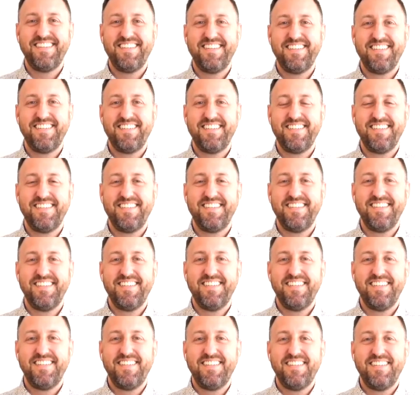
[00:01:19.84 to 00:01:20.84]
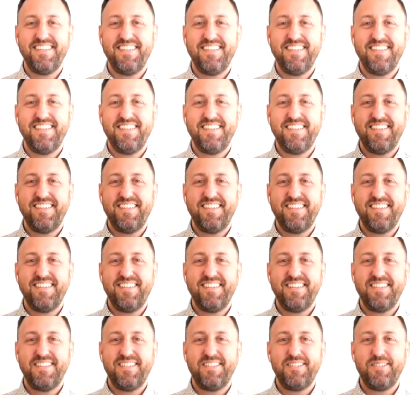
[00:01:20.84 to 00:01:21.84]

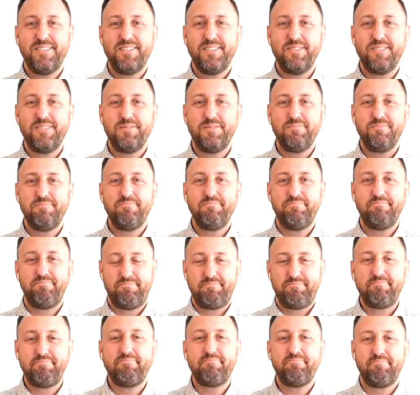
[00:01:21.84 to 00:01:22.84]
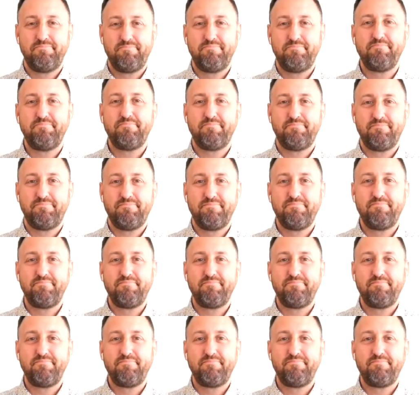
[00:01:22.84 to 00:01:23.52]
[no speech]